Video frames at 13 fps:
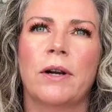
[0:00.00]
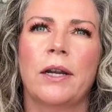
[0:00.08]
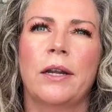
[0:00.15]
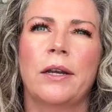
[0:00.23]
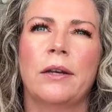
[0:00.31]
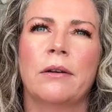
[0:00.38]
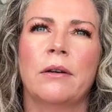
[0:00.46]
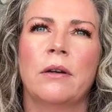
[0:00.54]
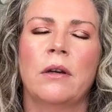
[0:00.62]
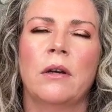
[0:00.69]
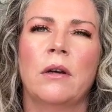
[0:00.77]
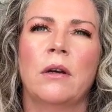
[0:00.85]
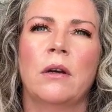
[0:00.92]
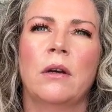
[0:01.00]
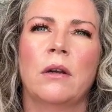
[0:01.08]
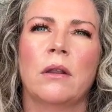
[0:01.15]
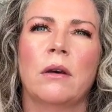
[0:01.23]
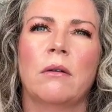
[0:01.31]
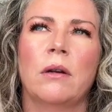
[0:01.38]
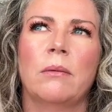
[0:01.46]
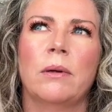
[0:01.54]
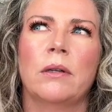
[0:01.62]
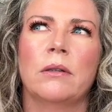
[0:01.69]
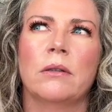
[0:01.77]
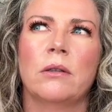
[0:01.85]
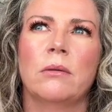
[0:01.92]
Friday. That would have
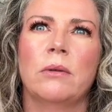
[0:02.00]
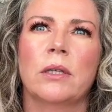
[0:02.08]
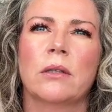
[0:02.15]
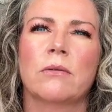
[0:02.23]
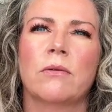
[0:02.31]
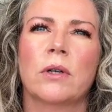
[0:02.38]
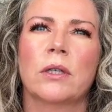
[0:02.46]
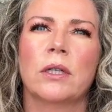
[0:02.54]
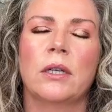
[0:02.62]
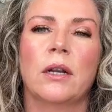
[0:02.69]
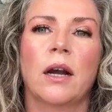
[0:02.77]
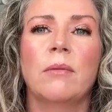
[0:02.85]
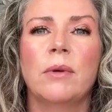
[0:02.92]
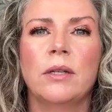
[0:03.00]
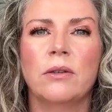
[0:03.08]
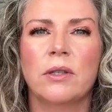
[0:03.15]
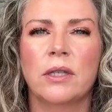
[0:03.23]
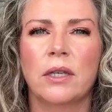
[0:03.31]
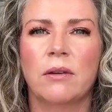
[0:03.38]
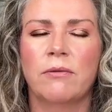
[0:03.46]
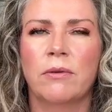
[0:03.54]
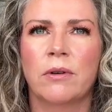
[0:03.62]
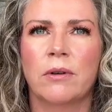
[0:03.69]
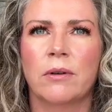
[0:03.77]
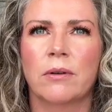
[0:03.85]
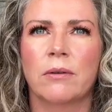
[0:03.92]
been two weeks, 14. I've been using it
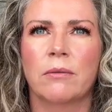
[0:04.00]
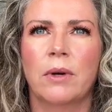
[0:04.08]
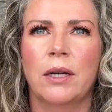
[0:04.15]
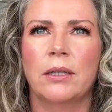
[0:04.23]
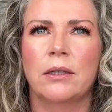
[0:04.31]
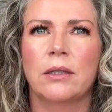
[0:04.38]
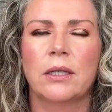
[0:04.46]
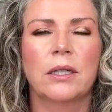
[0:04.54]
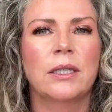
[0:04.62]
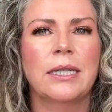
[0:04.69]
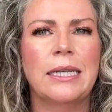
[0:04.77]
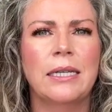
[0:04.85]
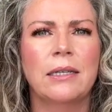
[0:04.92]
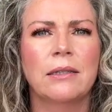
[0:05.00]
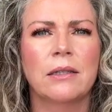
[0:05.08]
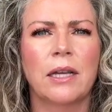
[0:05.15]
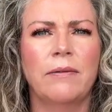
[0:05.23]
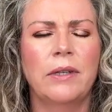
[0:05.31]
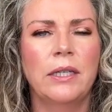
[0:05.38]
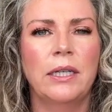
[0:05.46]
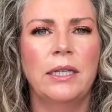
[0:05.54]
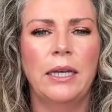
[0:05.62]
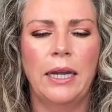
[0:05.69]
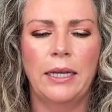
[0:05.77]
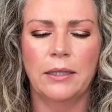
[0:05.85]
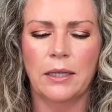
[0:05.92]
for what, 16, 17
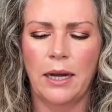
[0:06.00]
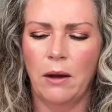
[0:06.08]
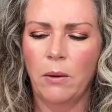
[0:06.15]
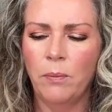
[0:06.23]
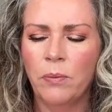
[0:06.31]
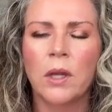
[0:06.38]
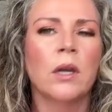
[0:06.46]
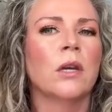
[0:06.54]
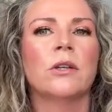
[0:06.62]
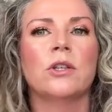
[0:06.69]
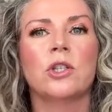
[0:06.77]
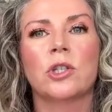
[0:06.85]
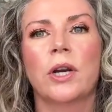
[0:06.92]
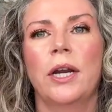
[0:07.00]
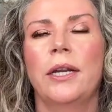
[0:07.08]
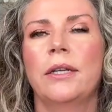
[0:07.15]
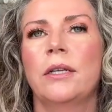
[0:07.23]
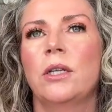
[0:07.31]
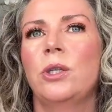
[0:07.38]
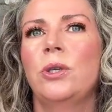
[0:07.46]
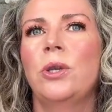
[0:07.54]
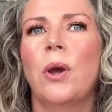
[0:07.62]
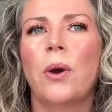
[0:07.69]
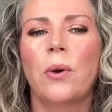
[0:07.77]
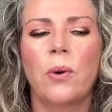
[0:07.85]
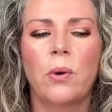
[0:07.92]
days now? Straight,
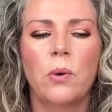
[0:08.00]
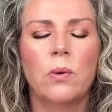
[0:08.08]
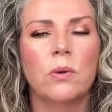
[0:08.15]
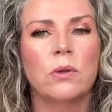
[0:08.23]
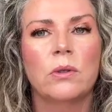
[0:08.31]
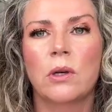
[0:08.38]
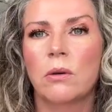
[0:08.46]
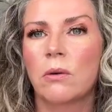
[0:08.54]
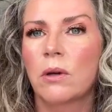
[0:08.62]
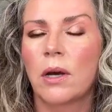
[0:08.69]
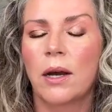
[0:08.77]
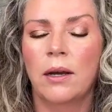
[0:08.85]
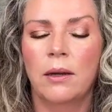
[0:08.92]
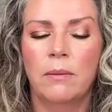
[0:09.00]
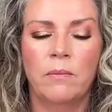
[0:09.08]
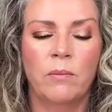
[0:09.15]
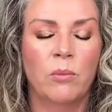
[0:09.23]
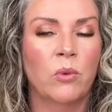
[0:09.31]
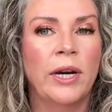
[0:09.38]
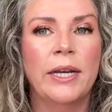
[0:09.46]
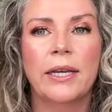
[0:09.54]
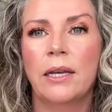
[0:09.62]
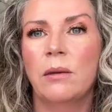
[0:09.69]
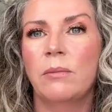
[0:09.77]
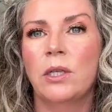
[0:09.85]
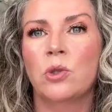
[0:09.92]
no, no um, break
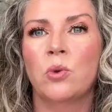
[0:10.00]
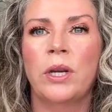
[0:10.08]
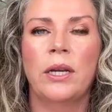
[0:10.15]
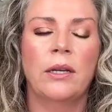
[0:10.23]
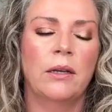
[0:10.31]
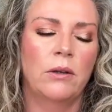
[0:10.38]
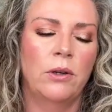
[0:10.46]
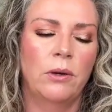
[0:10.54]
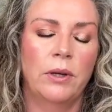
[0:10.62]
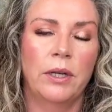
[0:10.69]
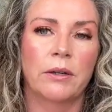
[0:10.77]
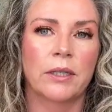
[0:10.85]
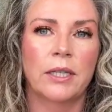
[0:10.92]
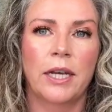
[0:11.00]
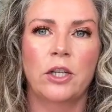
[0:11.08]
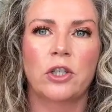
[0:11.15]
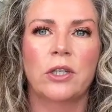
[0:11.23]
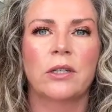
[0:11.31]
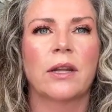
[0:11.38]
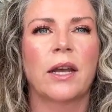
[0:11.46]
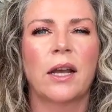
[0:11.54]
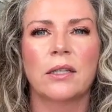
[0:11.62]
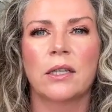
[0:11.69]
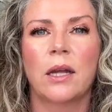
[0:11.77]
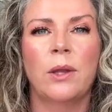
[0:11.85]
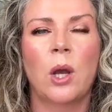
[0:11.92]
in between, no irritation. Like I
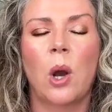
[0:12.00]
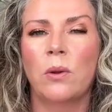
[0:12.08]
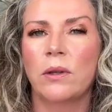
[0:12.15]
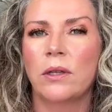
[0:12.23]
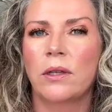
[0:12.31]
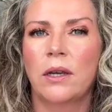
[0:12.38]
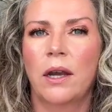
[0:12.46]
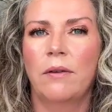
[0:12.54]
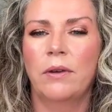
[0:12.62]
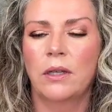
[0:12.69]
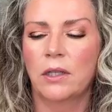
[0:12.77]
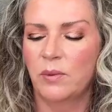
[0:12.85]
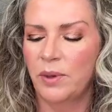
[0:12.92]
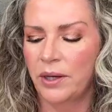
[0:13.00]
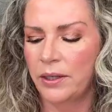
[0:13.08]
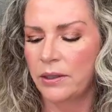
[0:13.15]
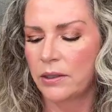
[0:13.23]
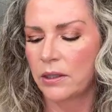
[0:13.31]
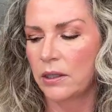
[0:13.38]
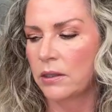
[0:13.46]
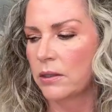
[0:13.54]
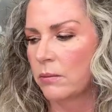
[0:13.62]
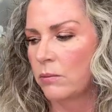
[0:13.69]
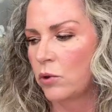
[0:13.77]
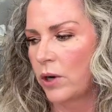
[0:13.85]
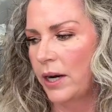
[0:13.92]
said, the only thing I've experienced is
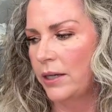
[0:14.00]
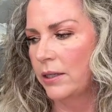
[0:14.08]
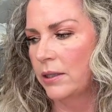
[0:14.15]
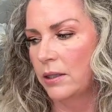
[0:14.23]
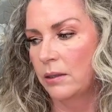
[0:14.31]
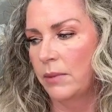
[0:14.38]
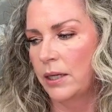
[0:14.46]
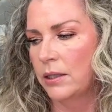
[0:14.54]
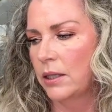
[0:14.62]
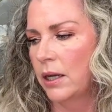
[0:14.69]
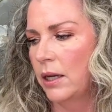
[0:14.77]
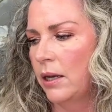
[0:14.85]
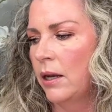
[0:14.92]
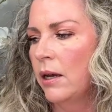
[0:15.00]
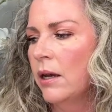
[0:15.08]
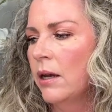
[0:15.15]
some dryness in my skin.